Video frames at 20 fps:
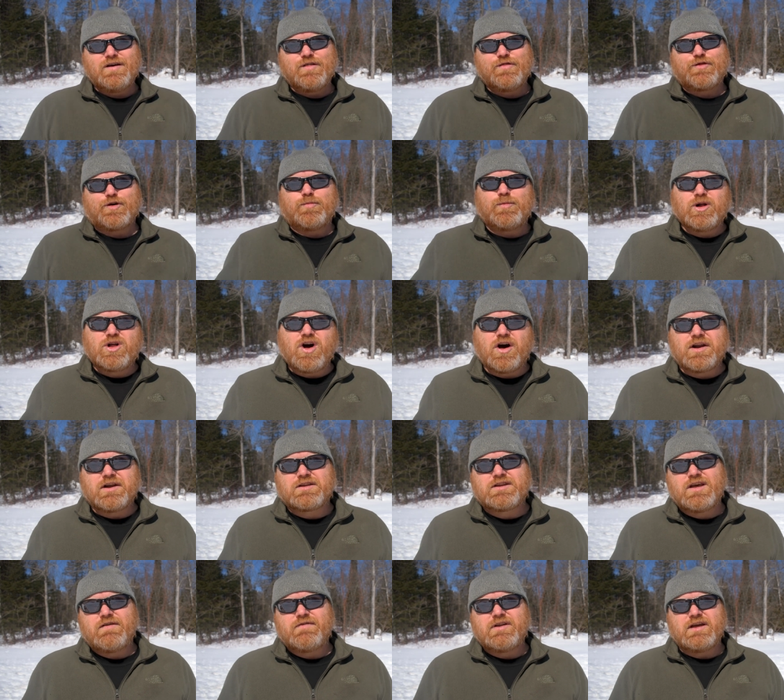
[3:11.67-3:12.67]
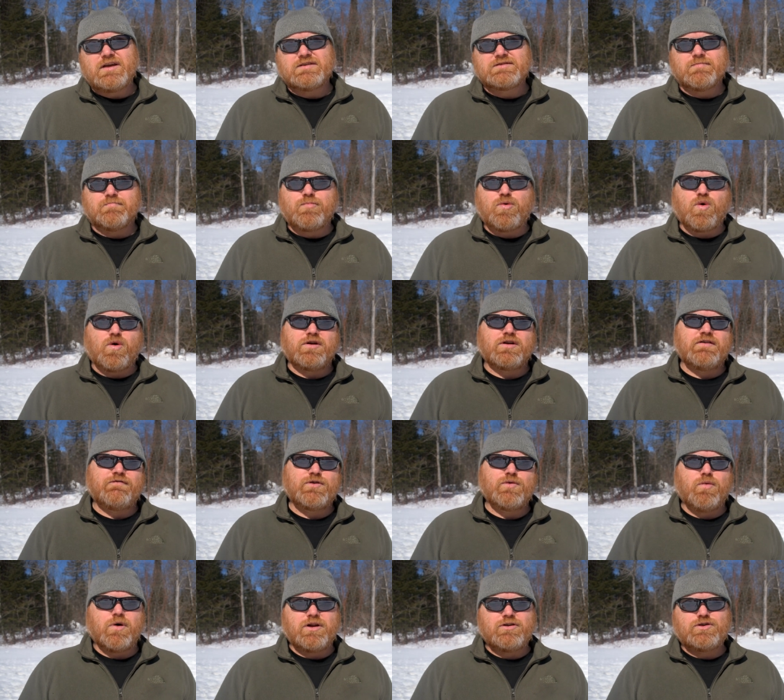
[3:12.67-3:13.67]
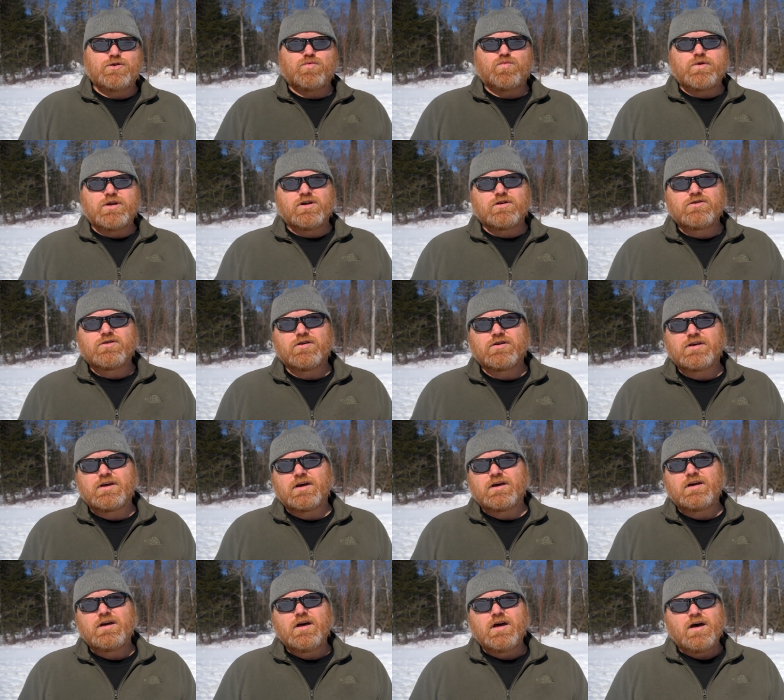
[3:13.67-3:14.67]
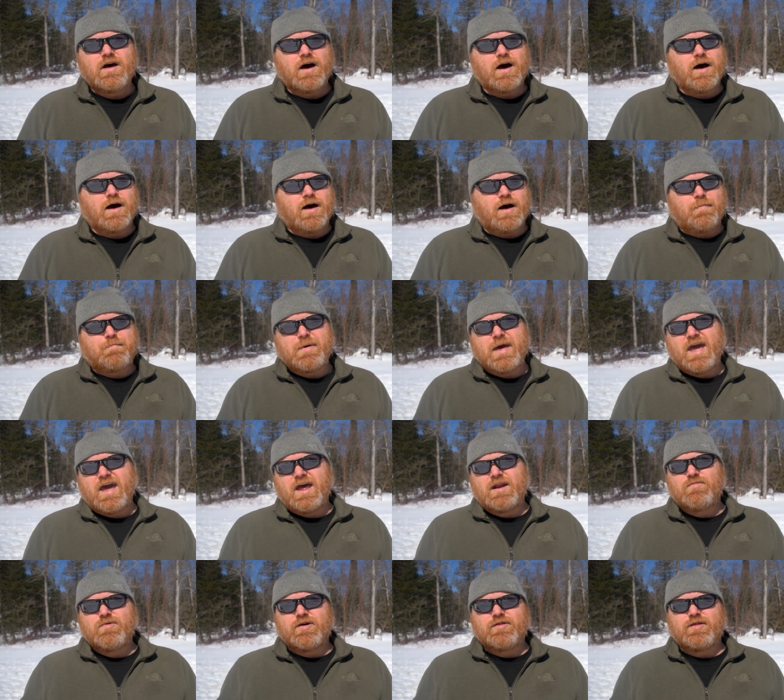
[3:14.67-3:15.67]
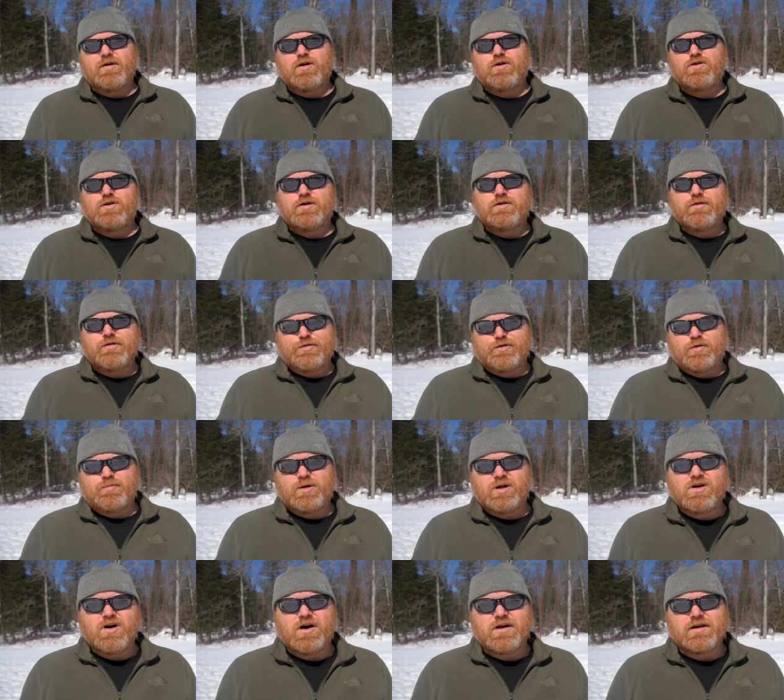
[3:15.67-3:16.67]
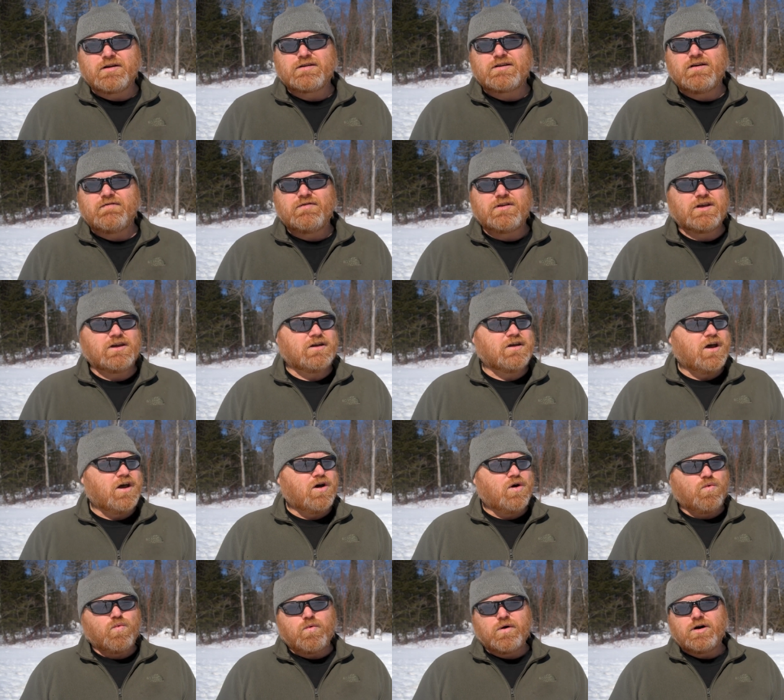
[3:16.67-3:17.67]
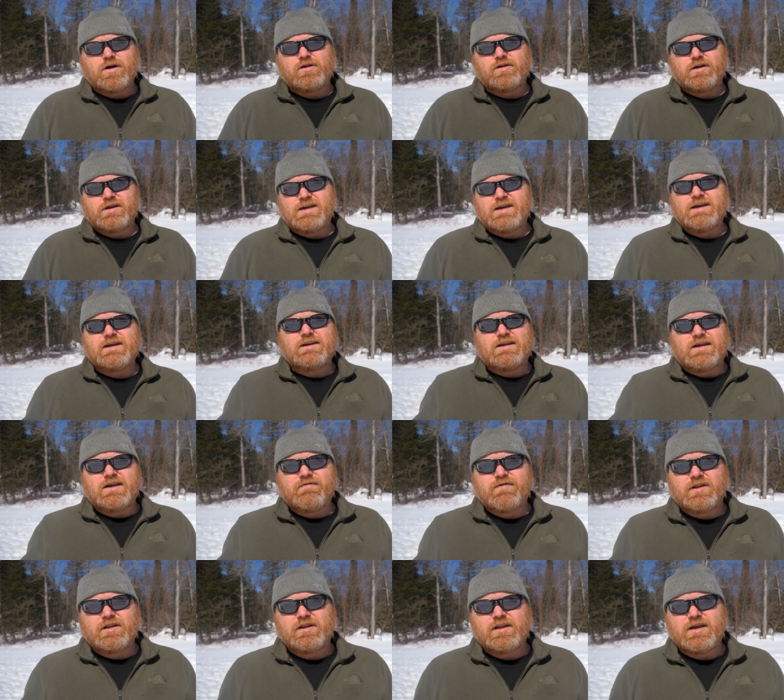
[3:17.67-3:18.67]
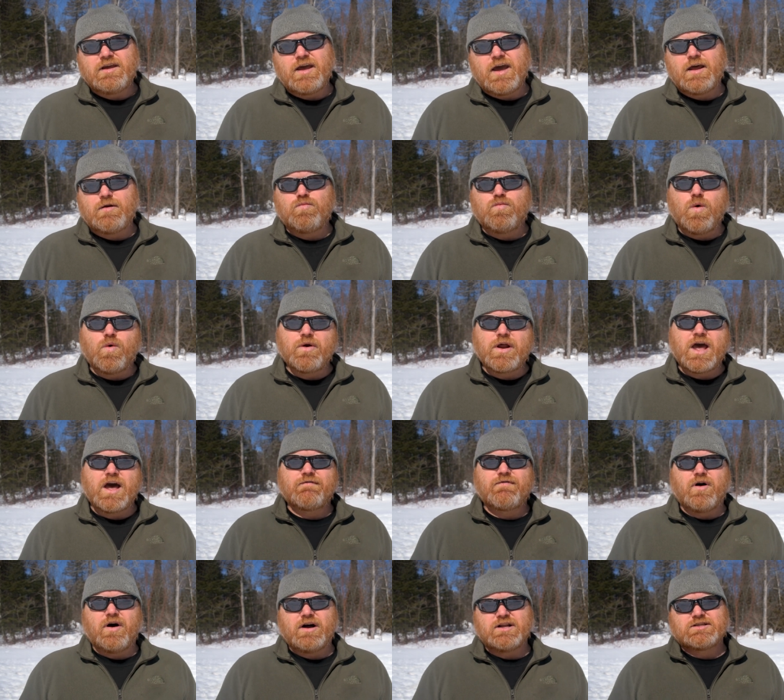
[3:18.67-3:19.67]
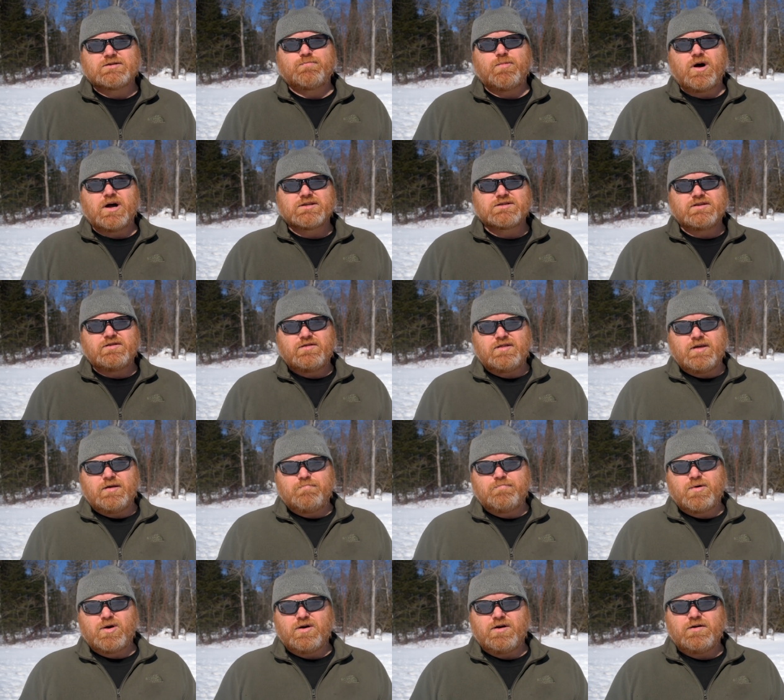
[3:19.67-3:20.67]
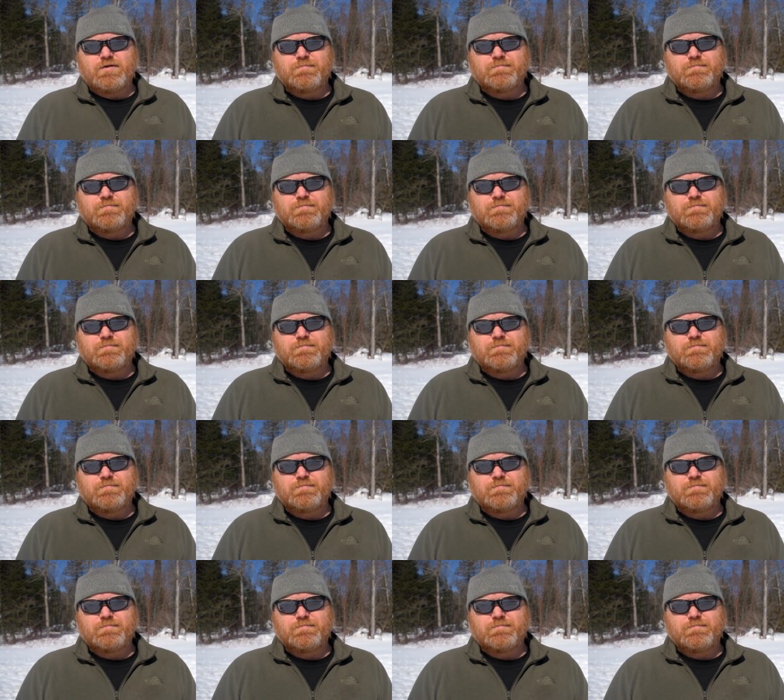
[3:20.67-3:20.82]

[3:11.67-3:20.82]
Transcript: Thermal conductivity is important if you want to do real cooking. A pan with good thermal conductivity will heat evenly and won't have hot spots that burn.